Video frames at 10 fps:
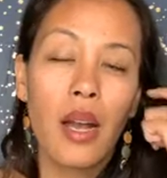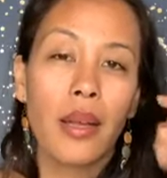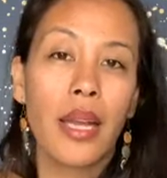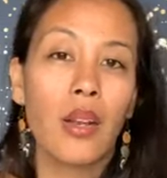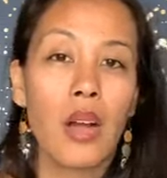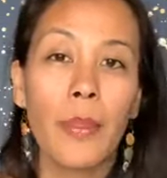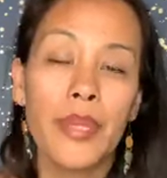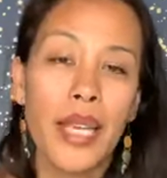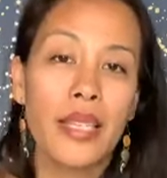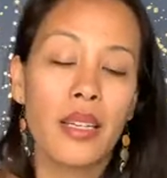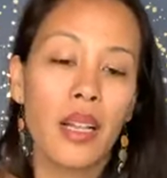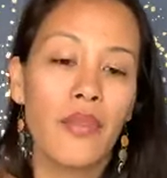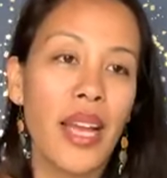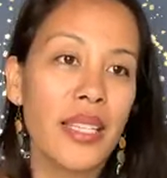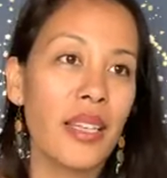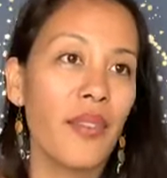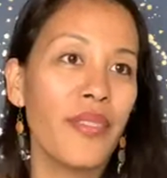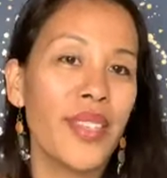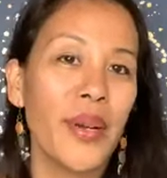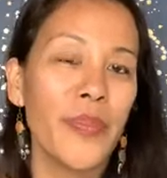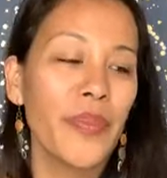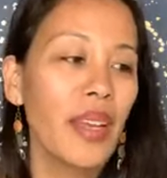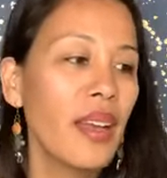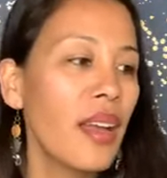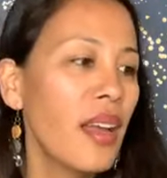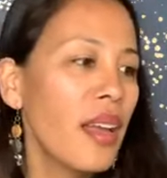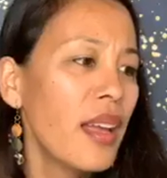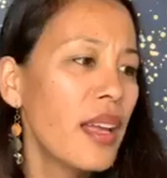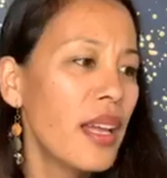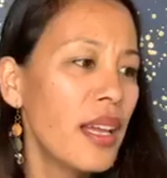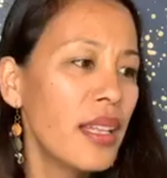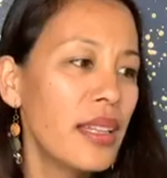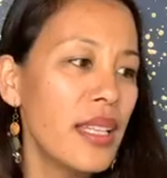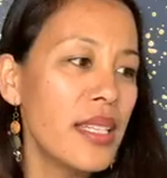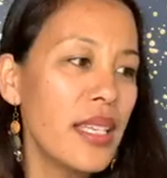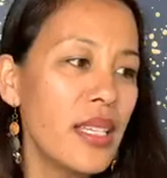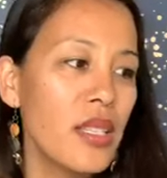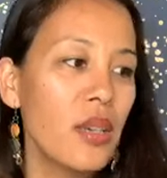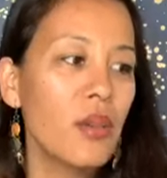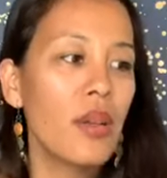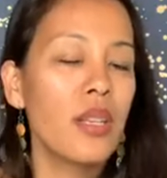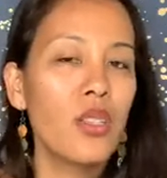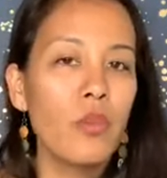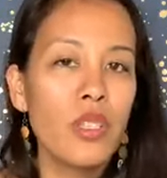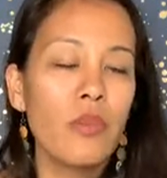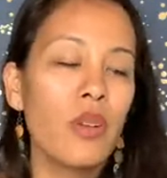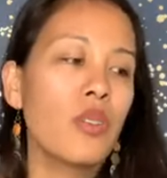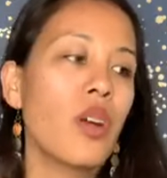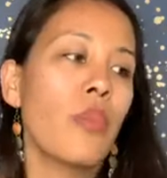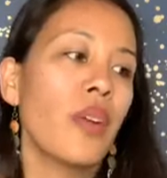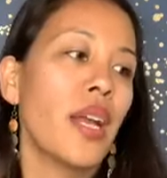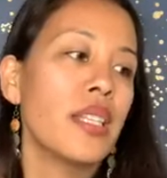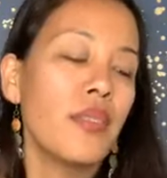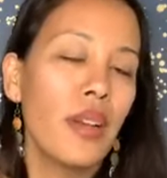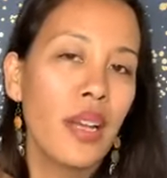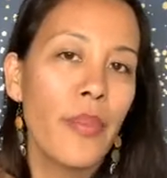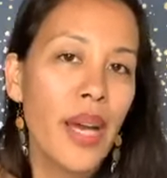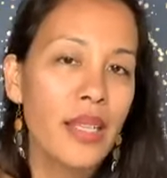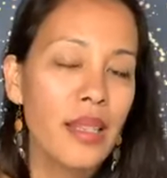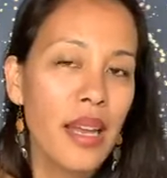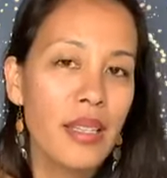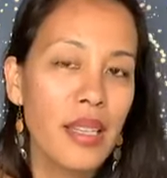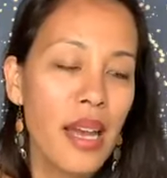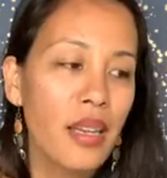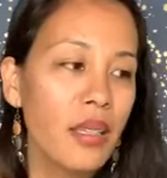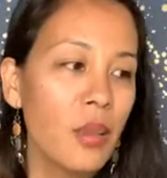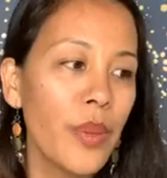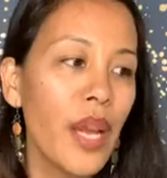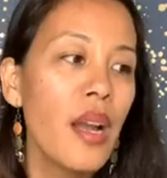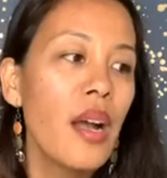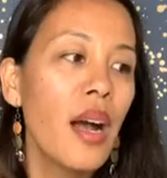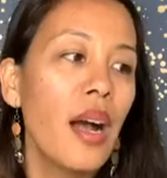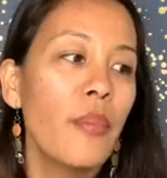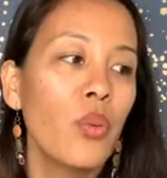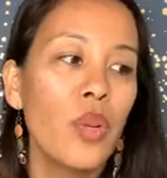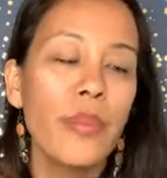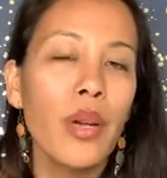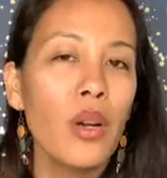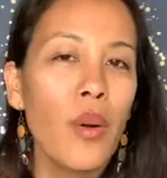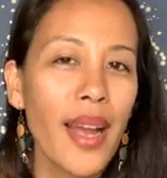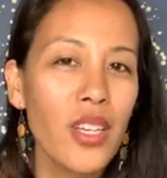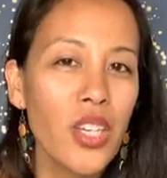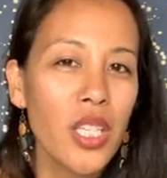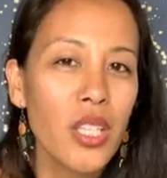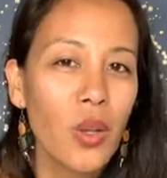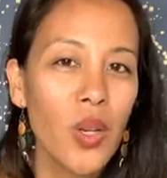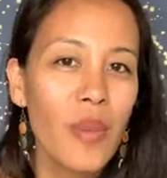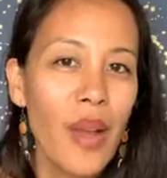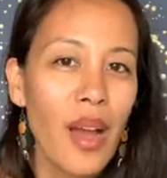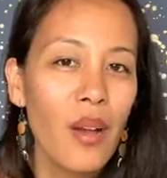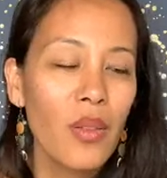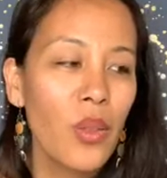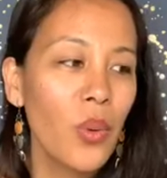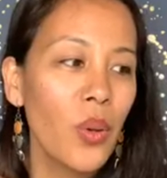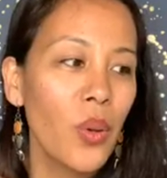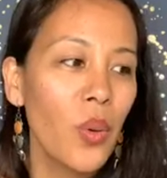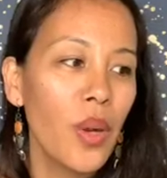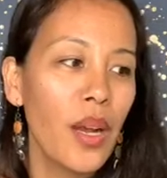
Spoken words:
get your updates and all of that stuff. So let's see. So Zoom is the most comprehensive. I'll get back to that in a little bit. Remo, I just learned about through